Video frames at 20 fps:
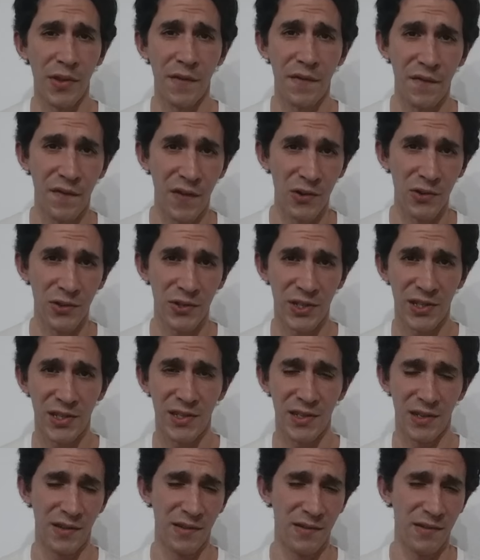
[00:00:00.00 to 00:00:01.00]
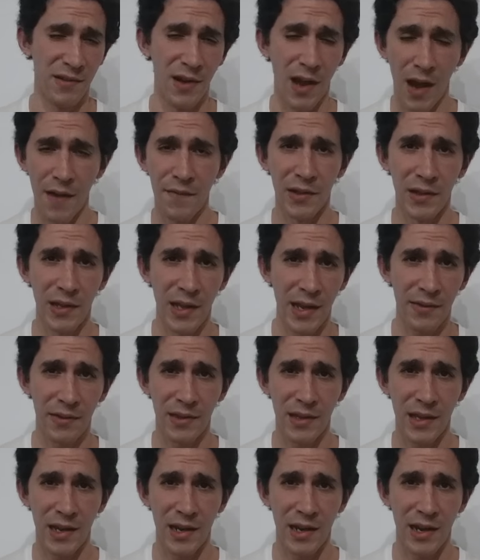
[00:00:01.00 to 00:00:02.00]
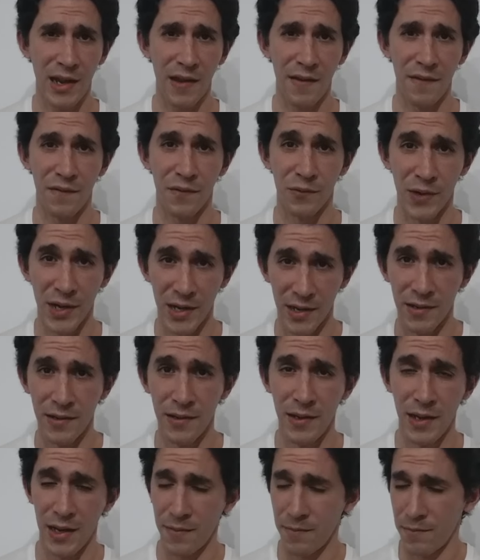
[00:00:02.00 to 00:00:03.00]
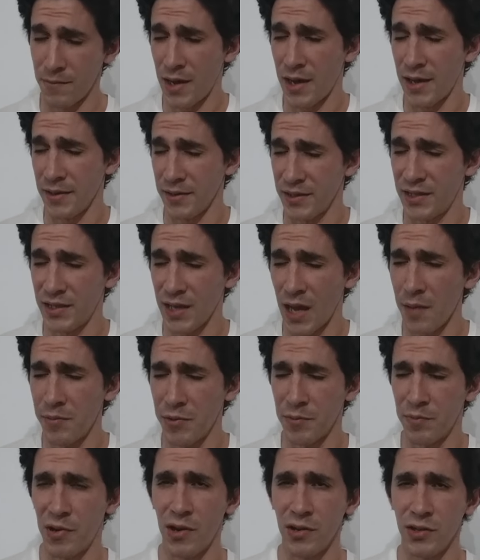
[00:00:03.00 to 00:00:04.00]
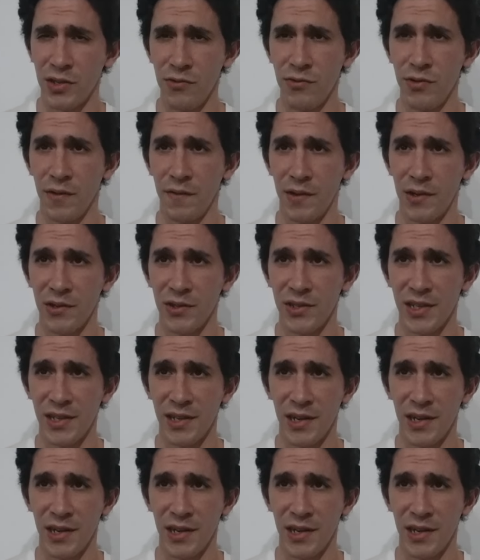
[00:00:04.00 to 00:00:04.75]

the first novelette that I've written in my cyberpunk universe,